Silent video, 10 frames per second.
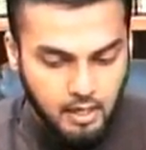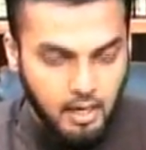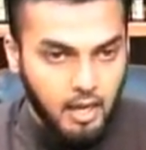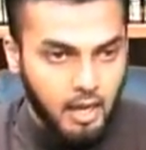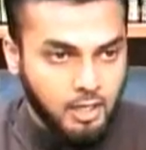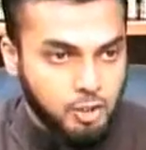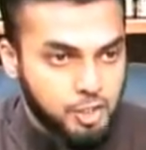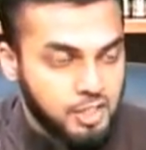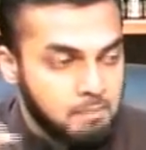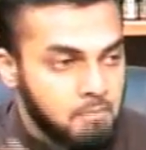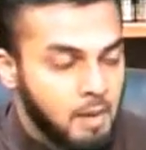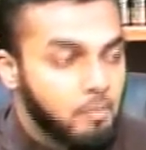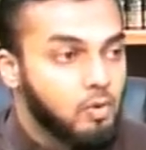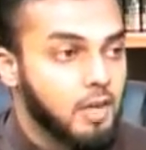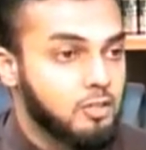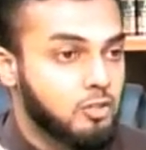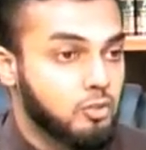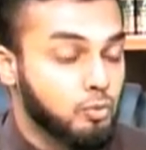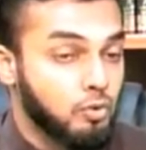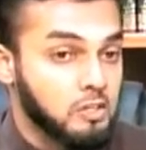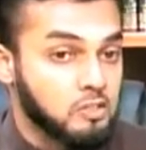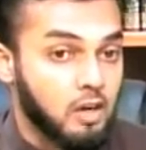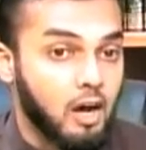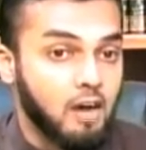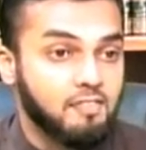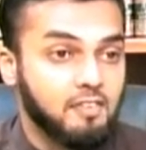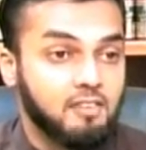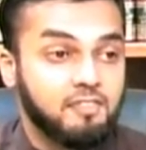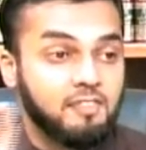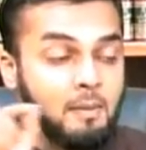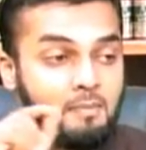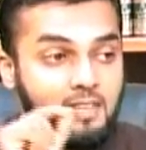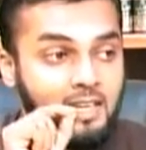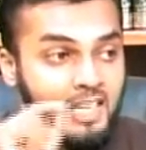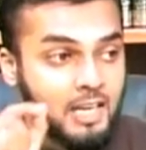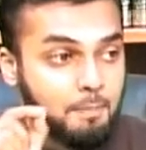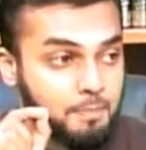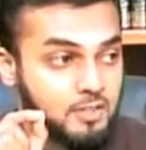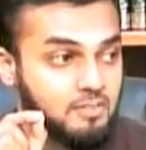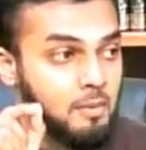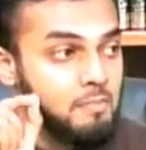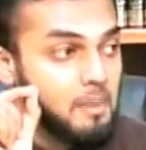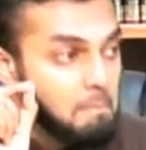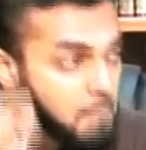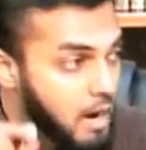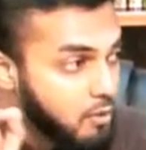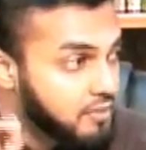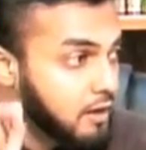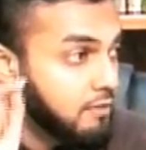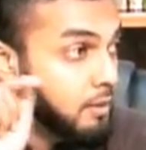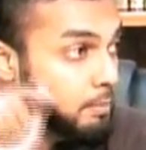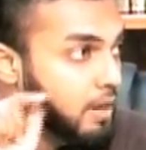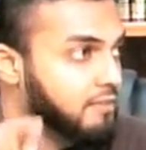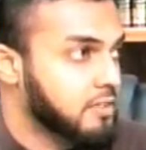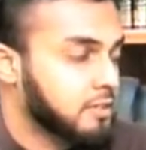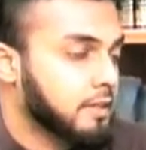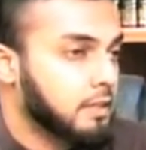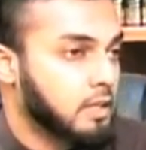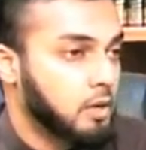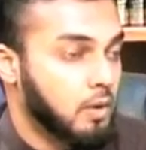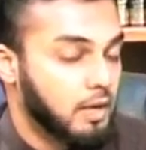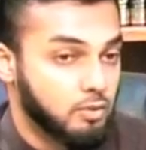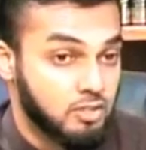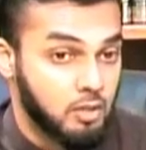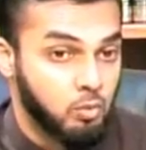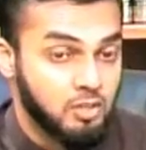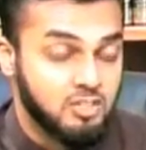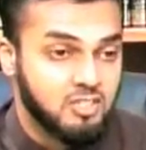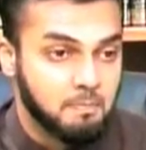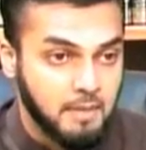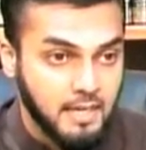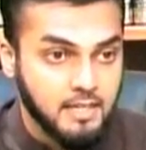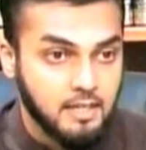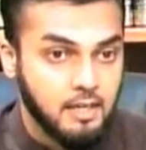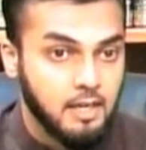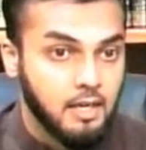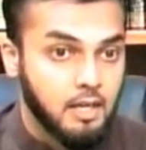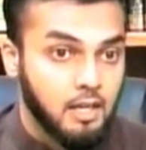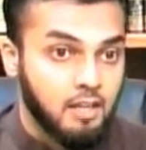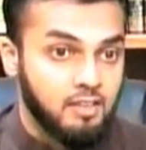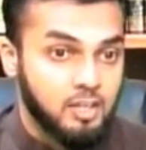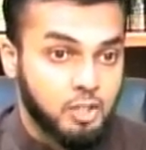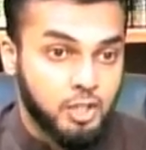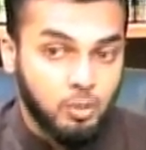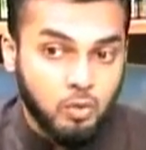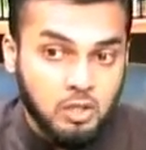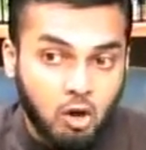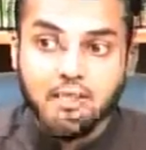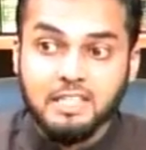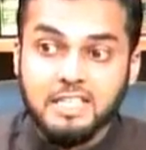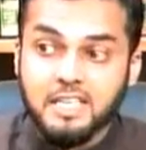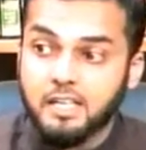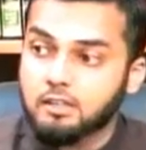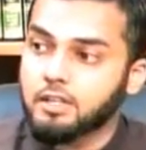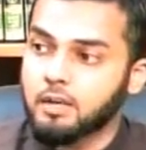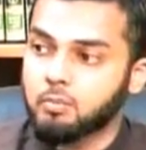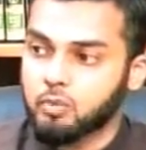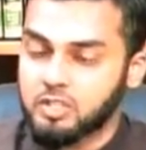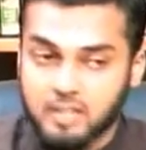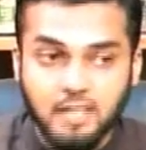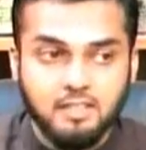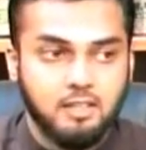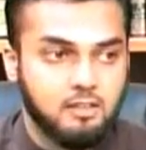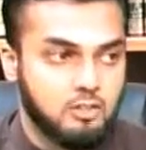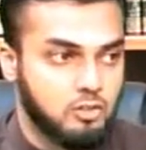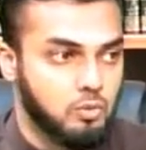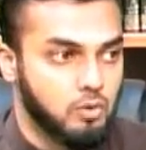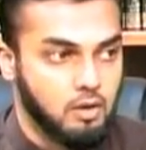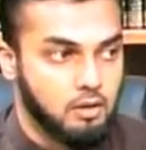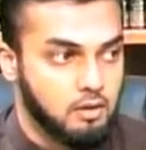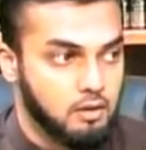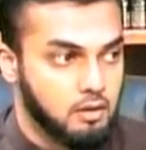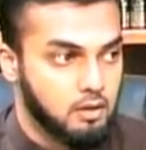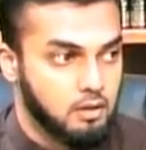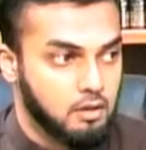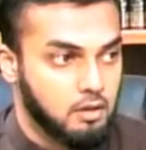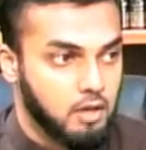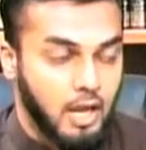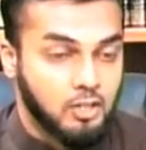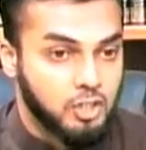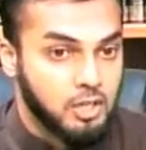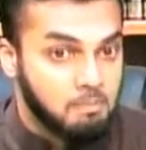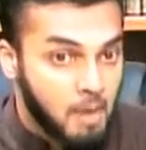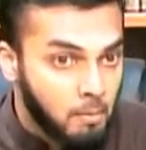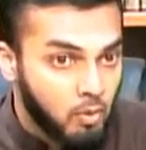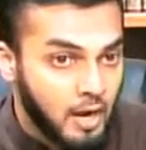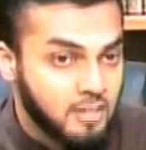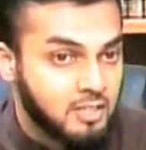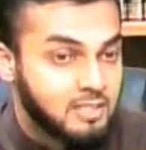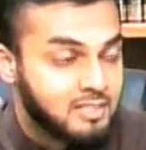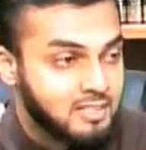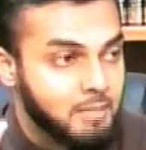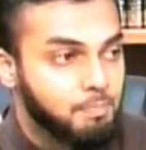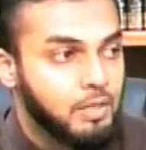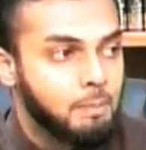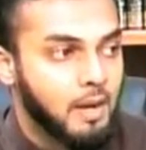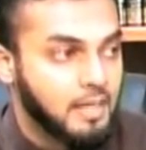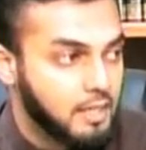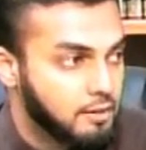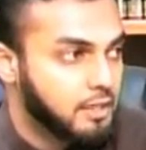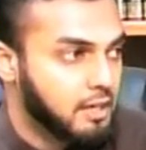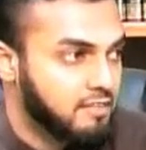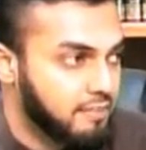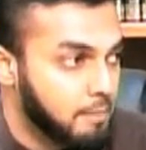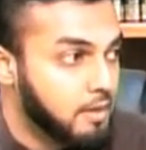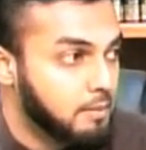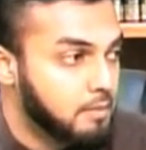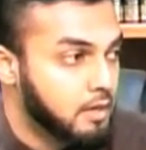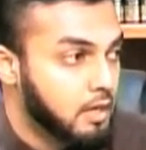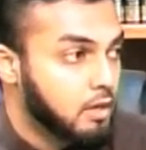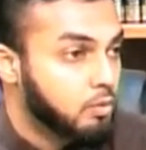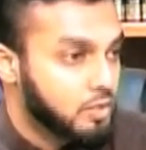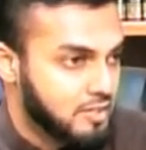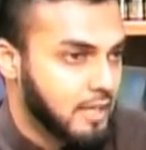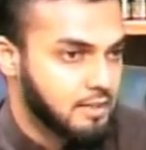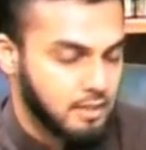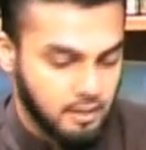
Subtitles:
And she memorized Surat Qaf from the lips, from the mouth of the Prophet sallallahu alaihi wasallam. What does this mean? That she would constantly hear him reciting the surah. And she memorized it simply by hearing it from him, reciting it.